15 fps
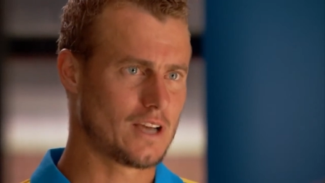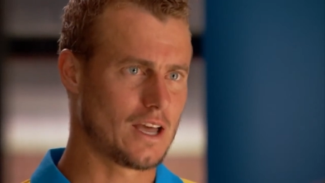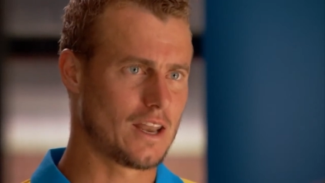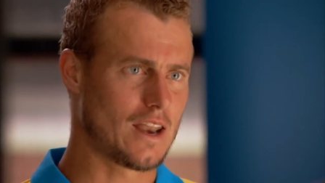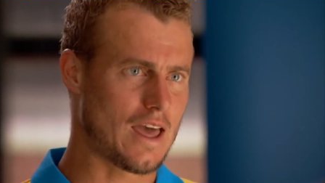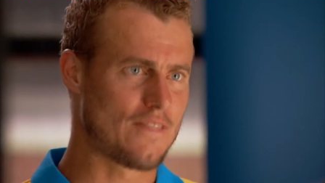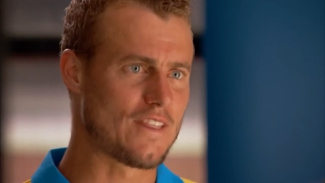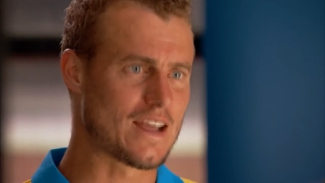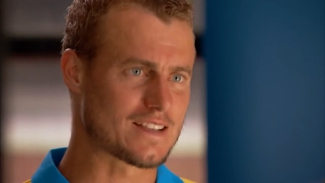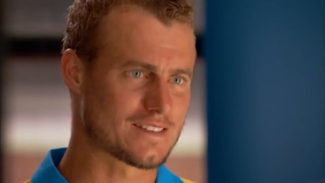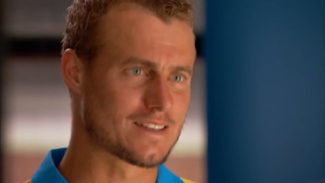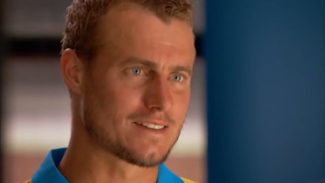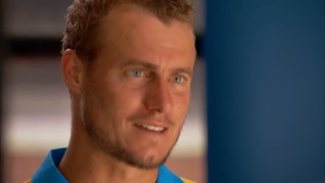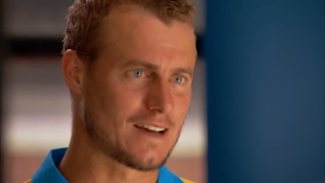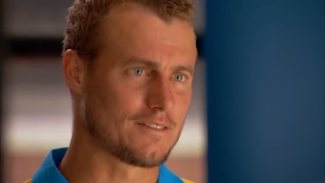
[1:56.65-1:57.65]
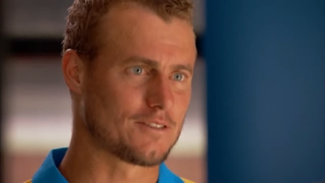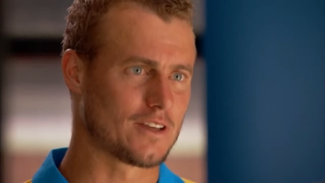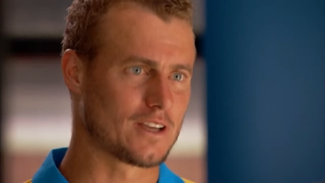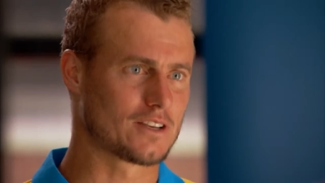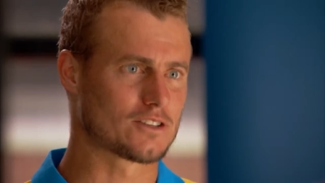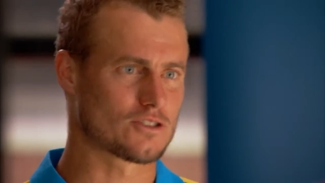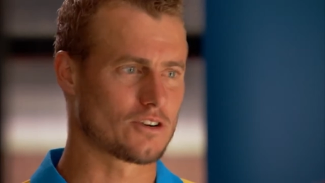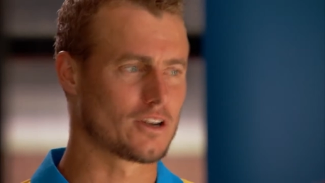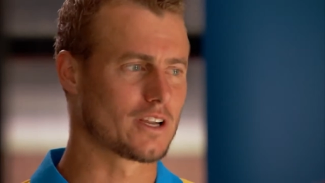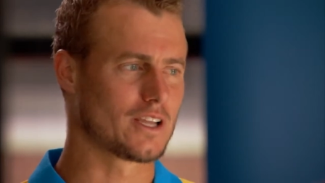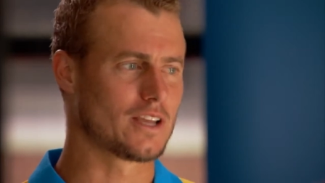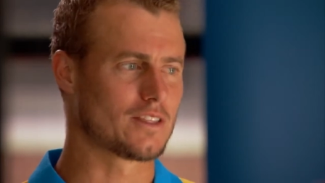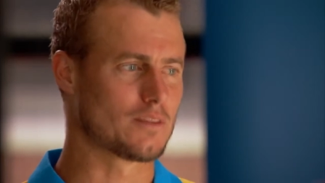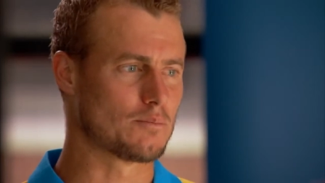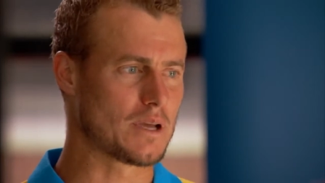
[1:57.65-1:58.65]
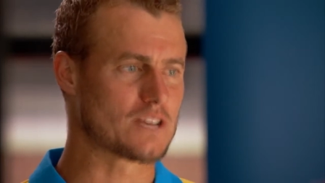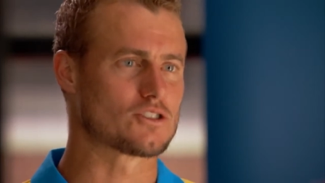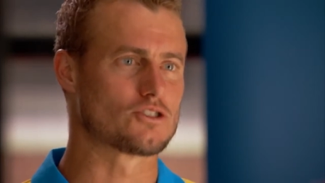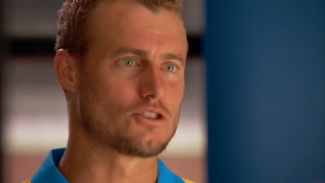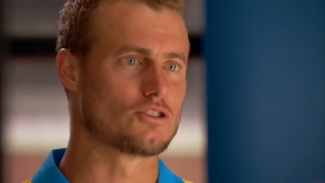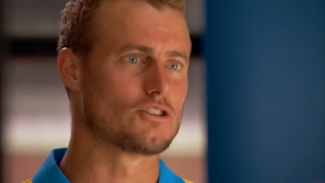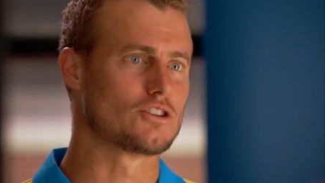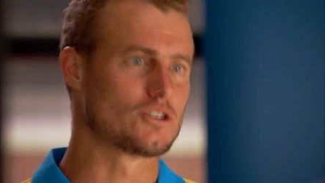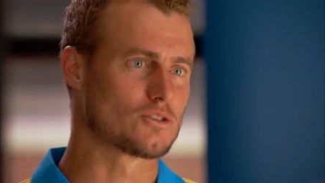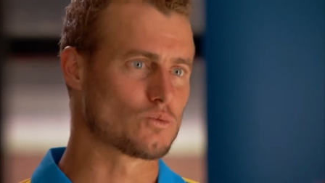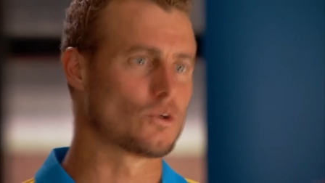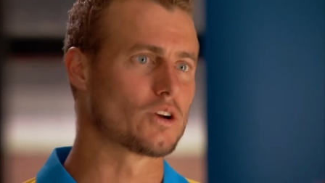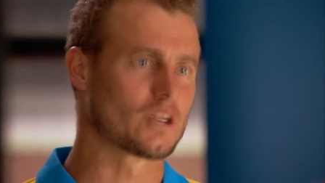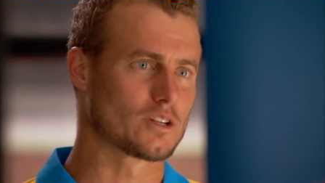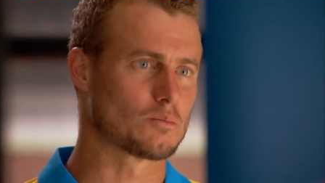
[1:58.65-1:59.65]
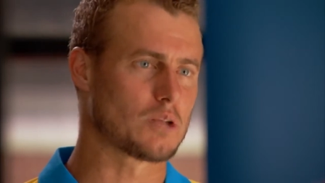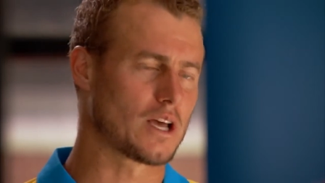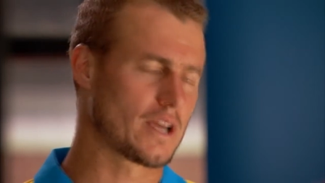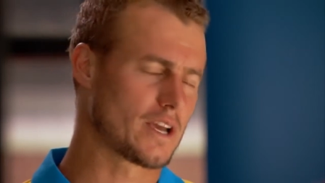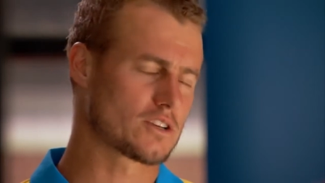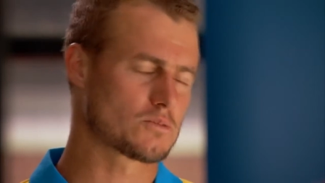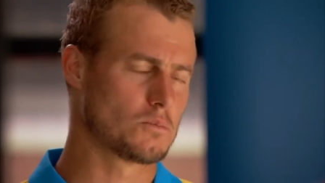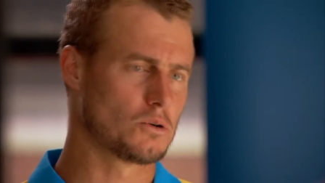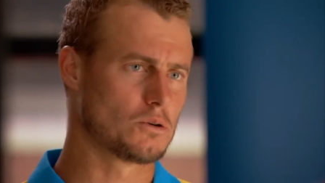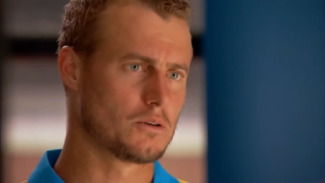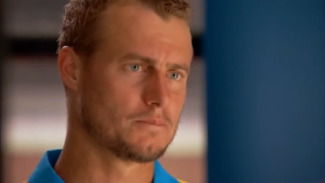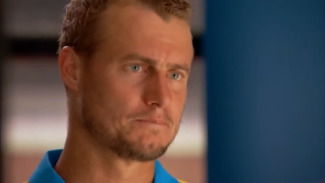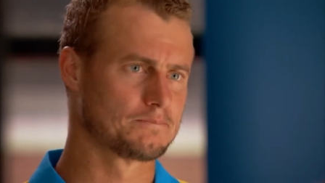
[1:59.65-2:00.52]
and, and that's the tough thing to try and get the best juniors wanting to play our sport.